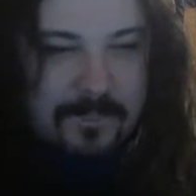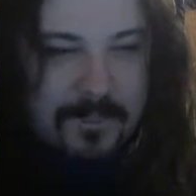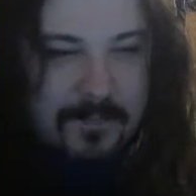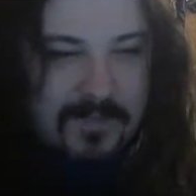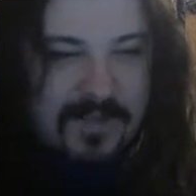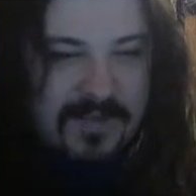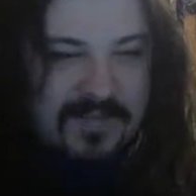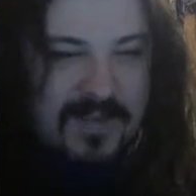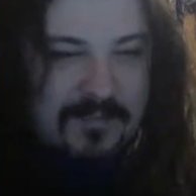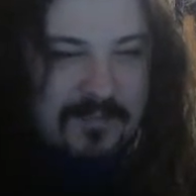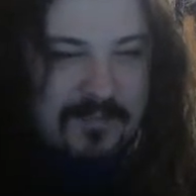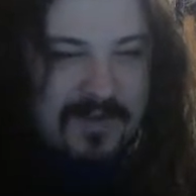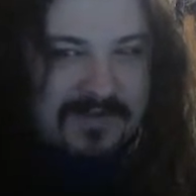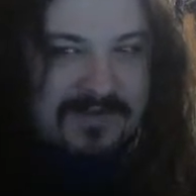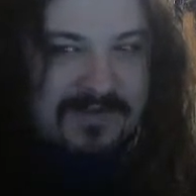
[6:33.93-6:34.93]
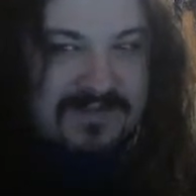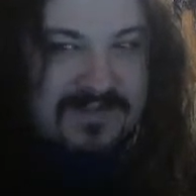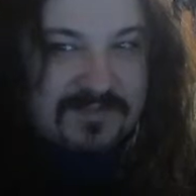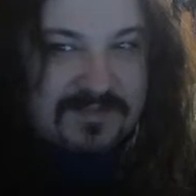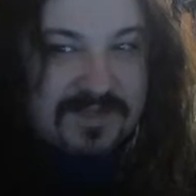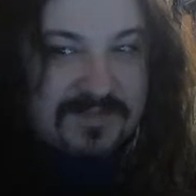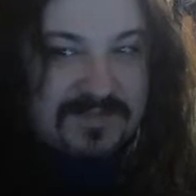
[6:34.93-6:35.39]
Making that button
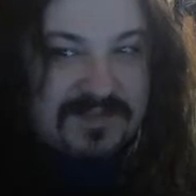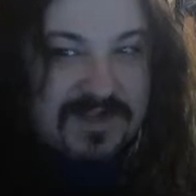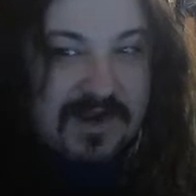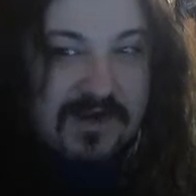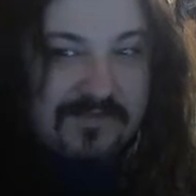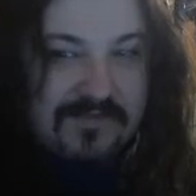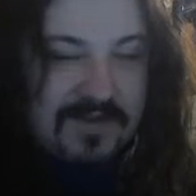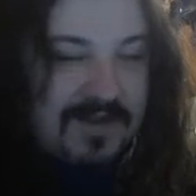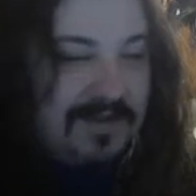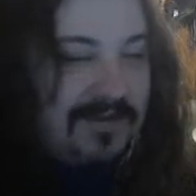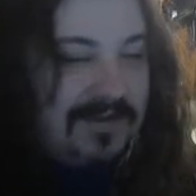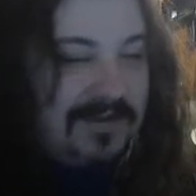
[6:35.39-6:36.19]
sometimes terrifying.